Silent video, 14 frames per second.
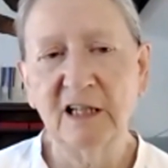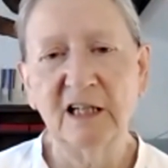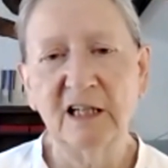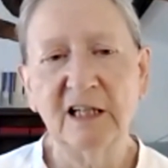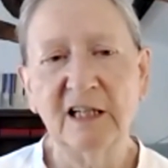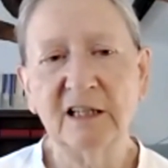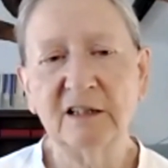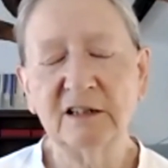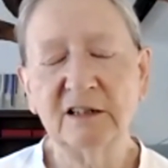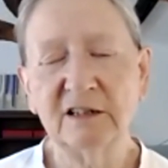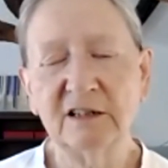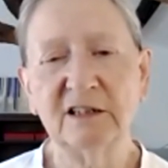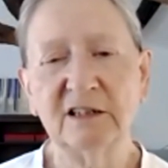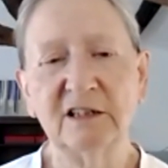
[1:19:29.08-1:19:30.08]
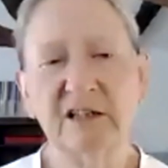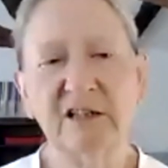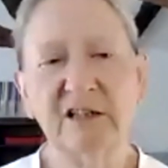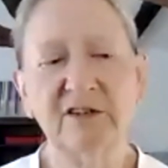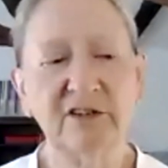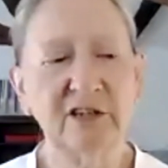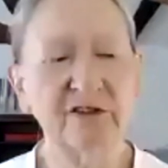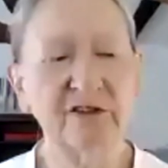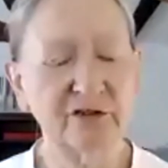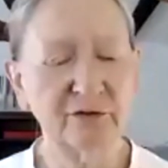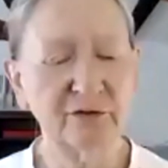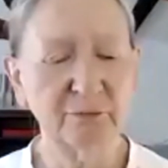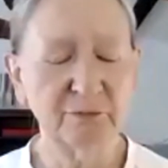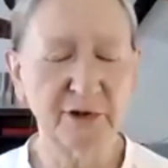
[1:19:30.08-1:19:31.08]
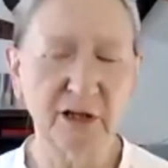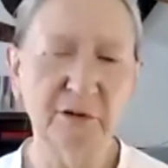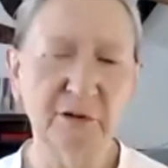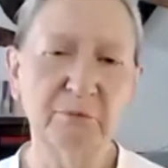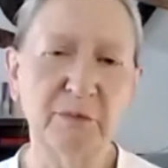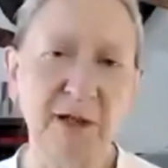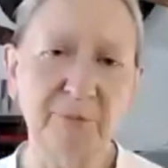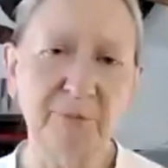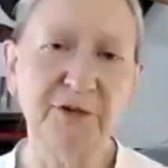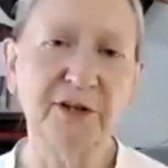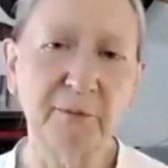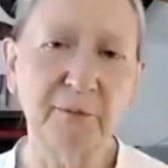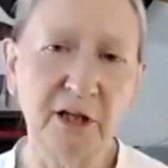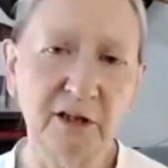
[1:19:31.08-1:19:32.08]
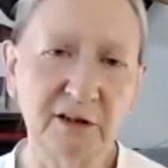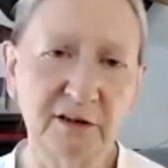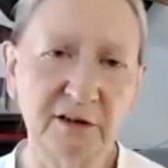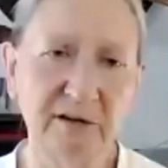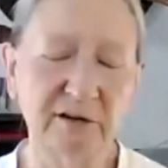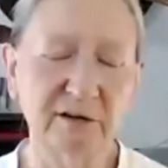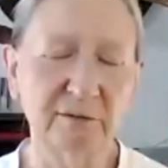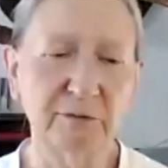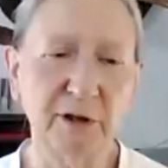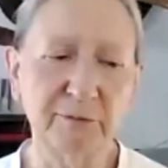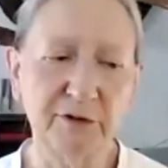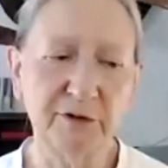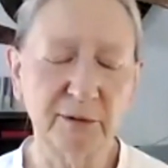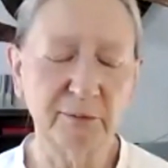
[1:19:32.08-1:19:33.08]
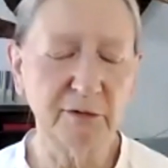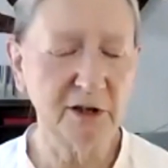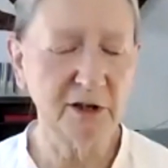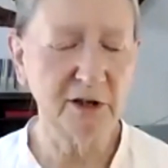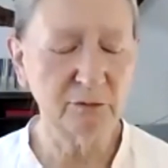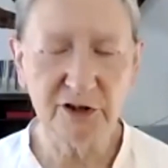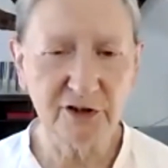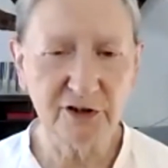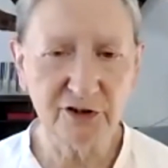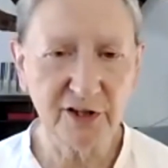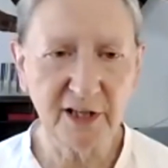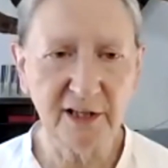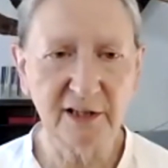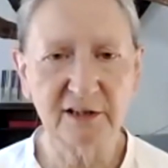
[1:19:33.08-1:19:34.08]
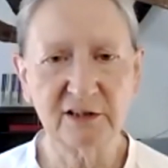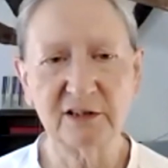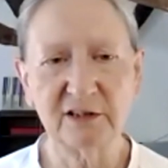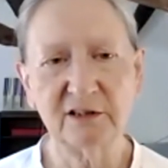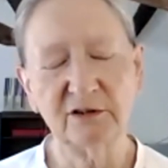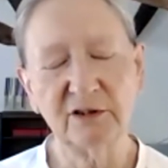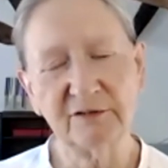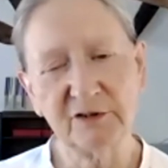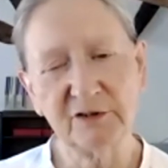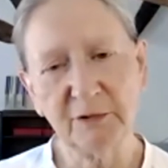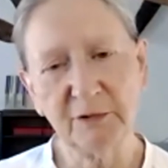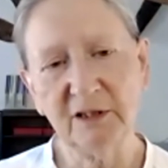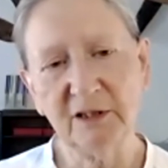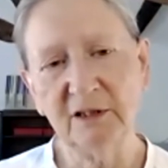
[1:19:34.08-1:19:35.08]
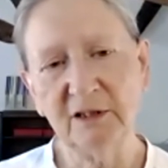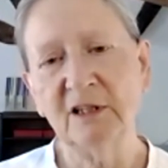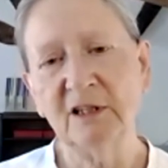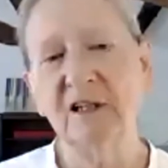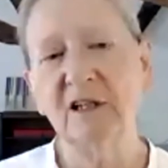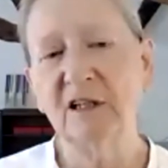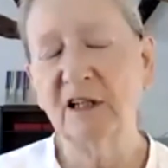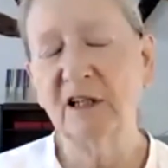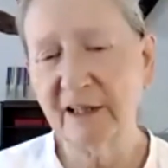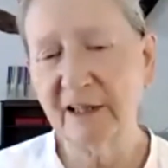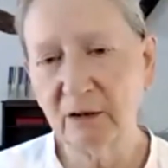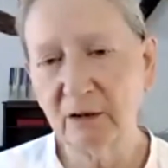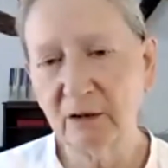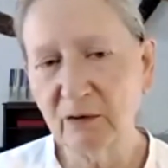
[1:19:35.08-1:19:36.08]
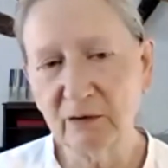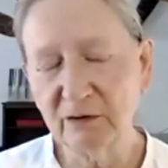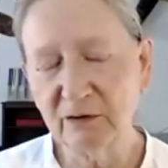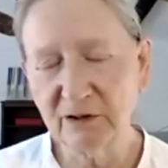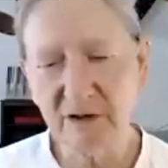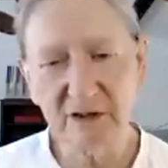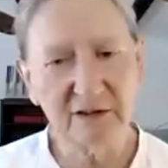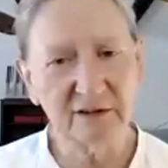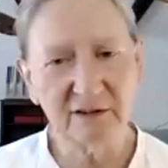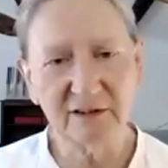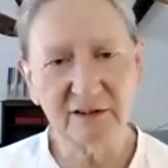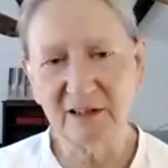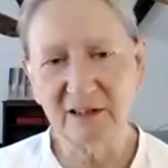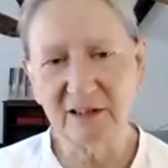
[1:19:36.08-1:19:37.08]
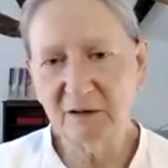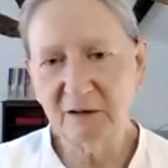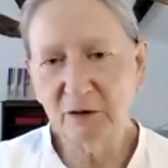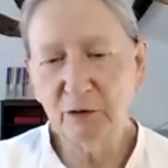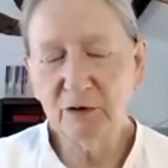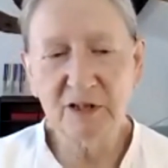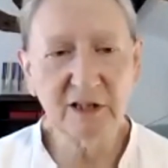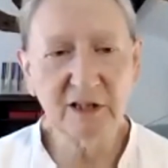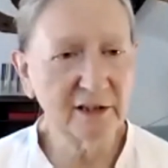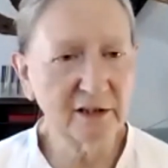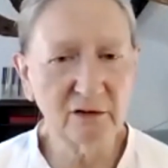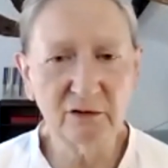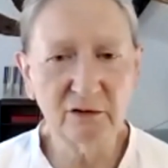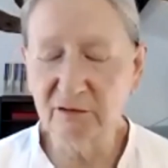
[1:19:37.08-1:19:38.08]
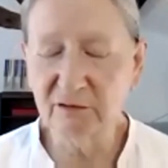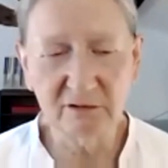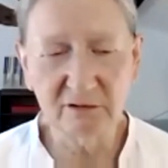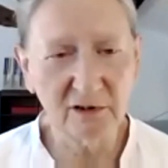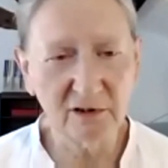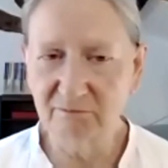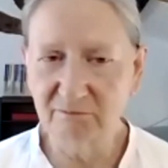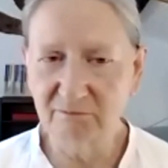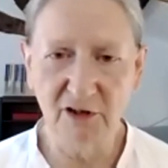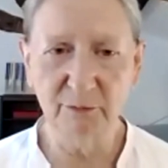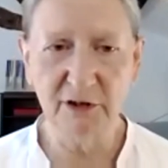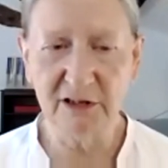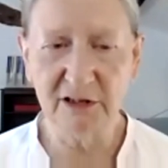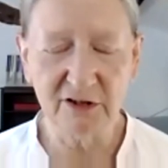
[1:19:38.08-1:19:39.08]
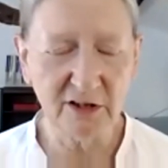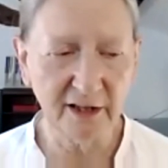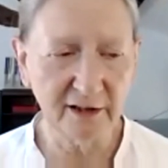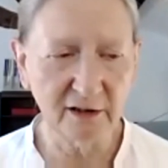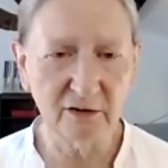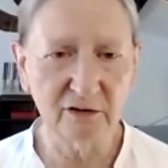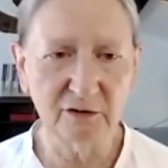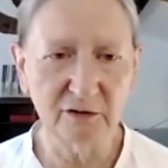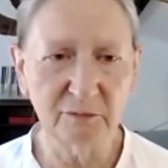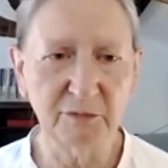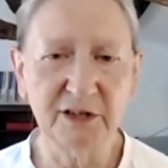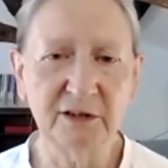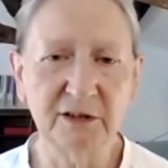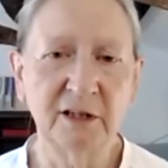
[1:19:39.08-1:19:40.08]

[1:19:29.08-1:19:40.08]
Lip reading: And he says, become Bap Saman. Bap Saman, what is that? You have to be like God. Who is like God? Nobody is like God, but